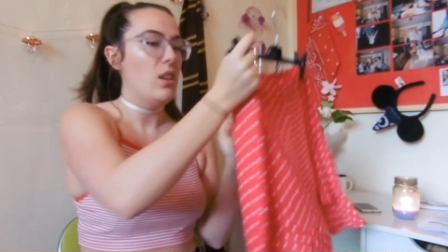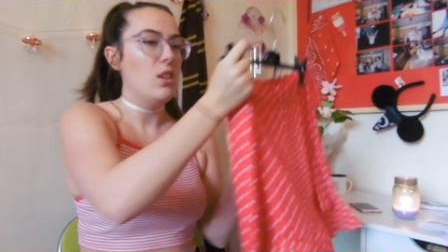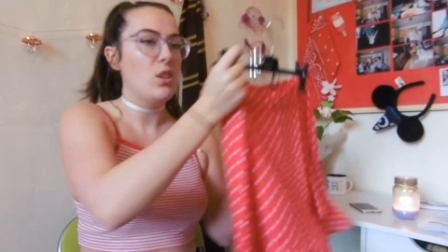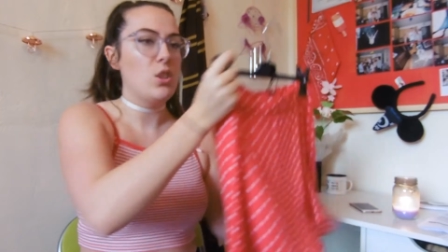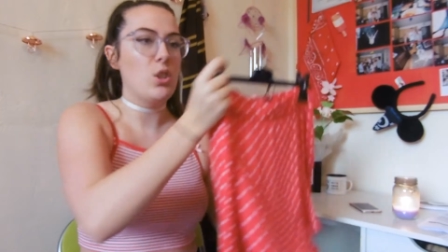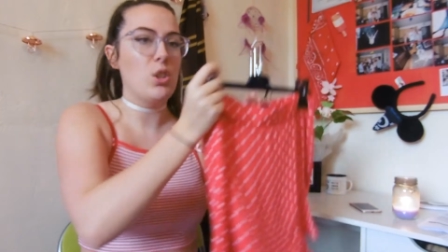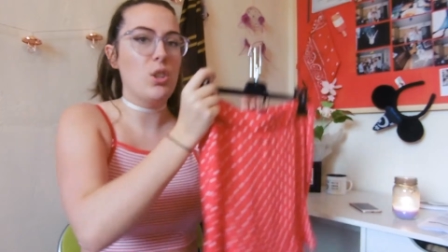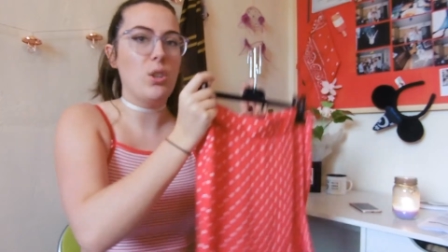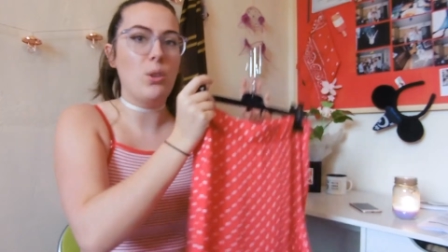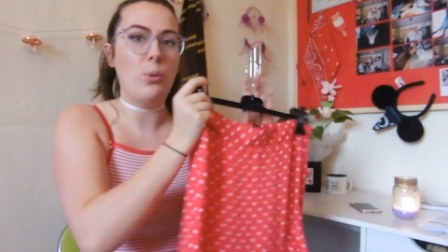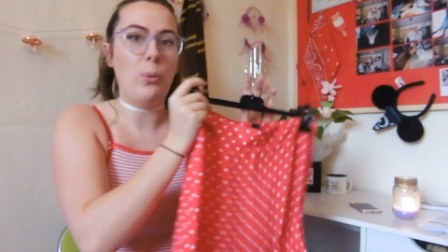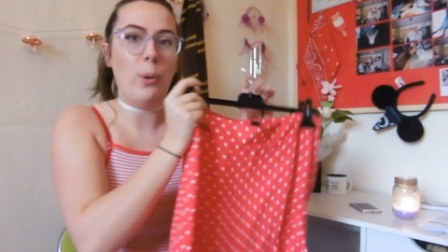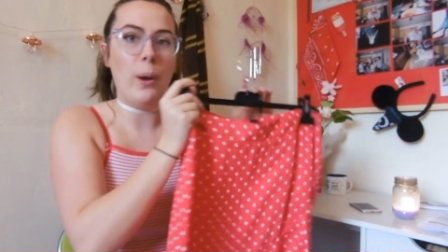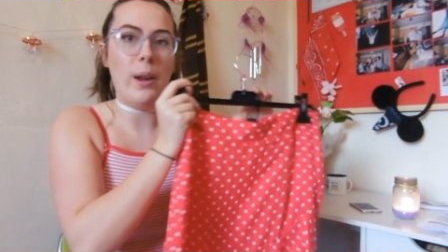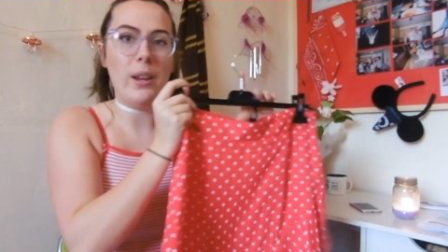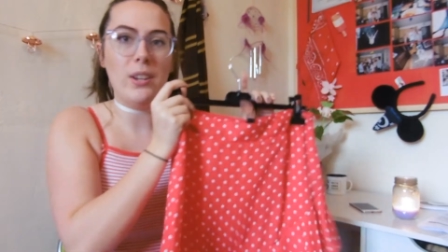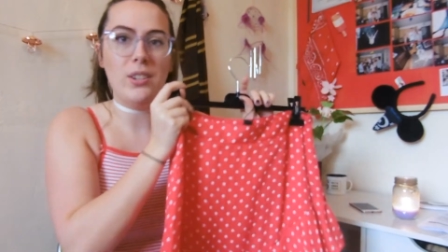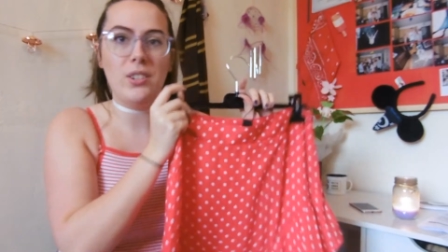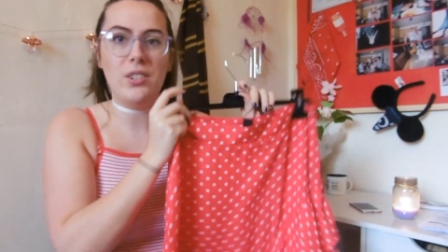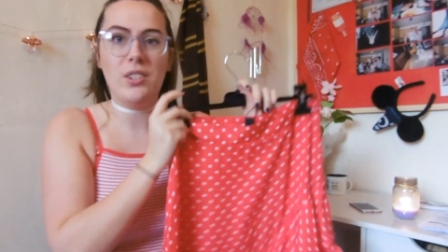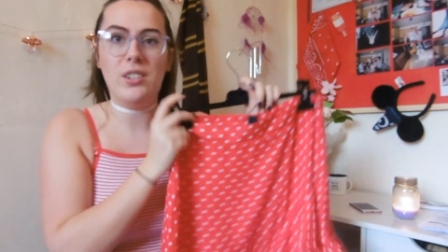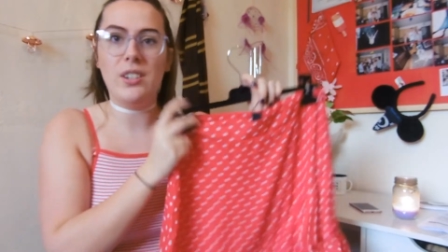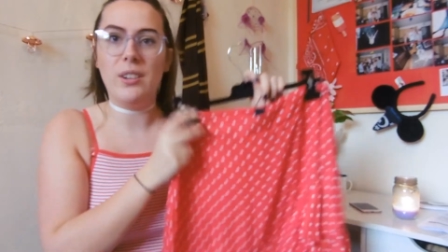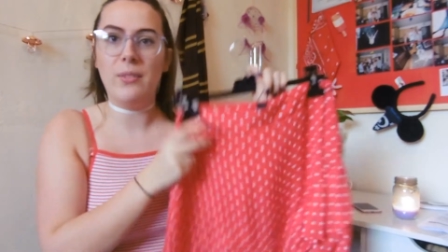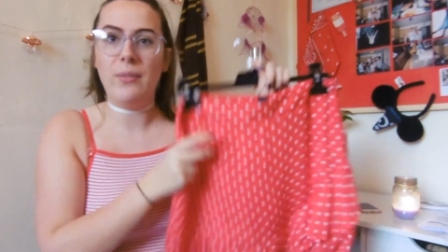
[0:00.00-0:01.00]

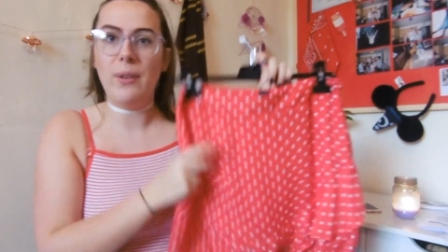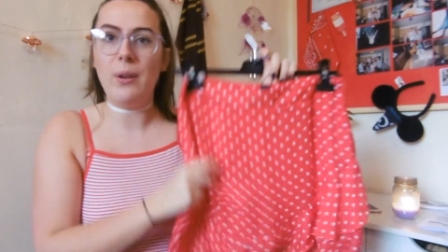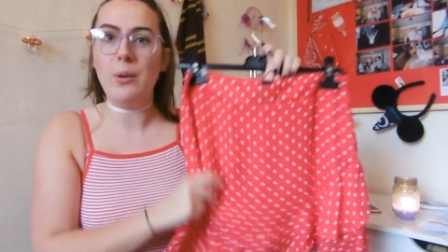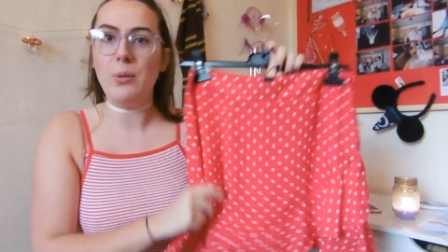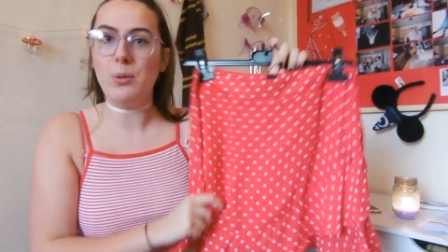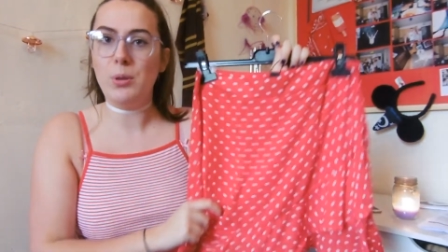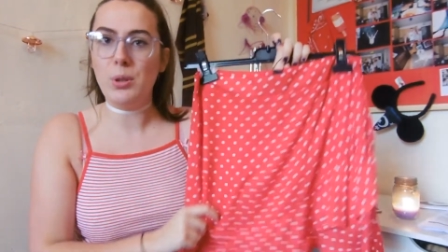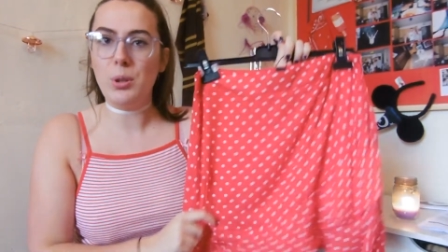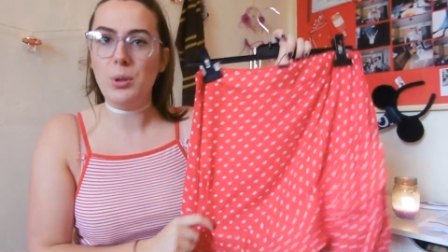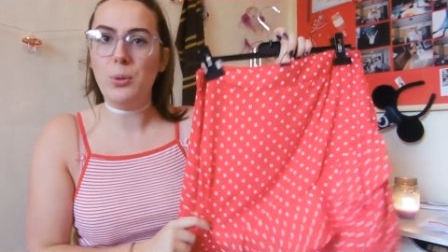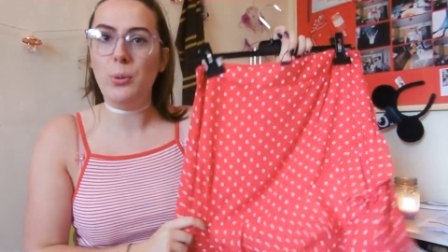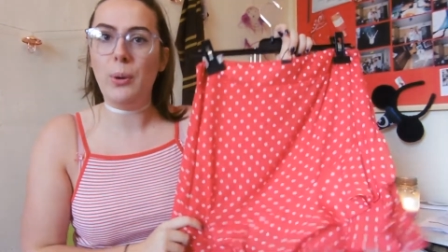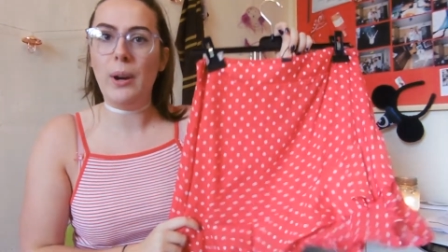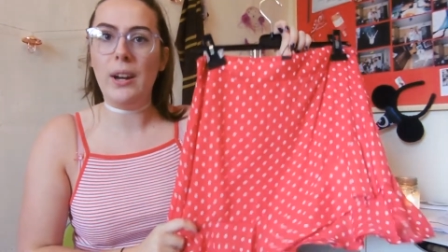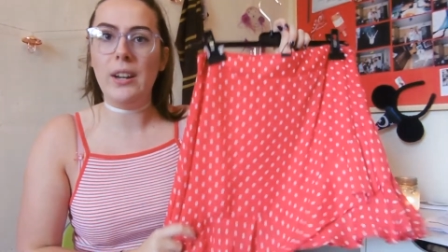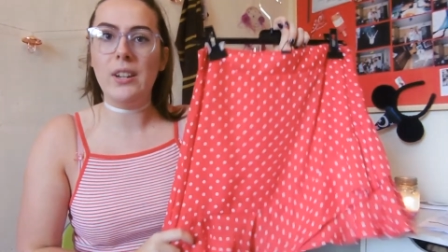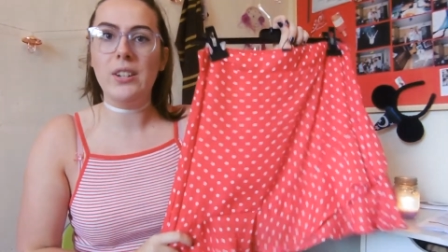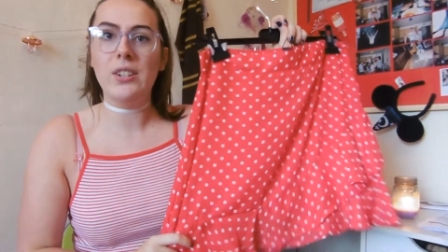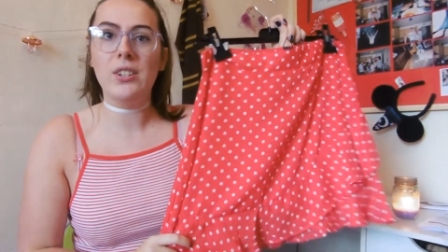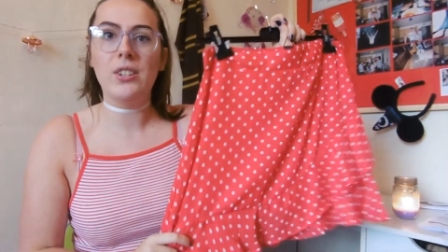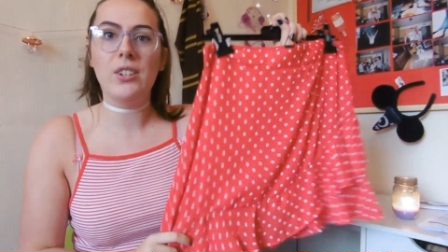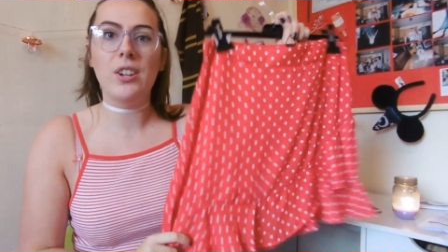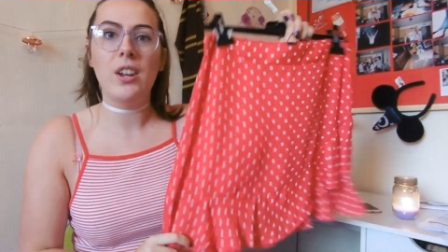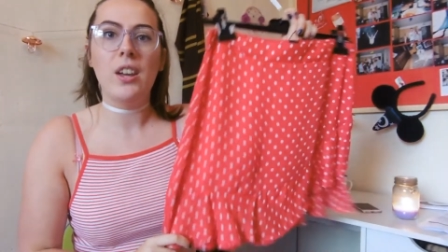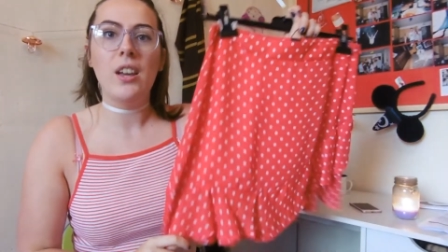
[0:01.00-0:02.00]
squished. It felt
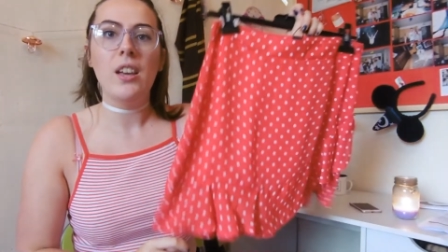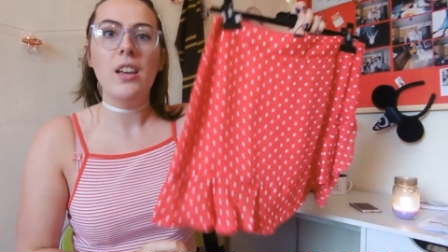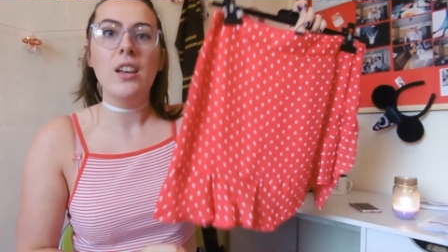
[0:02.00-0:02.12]
squished.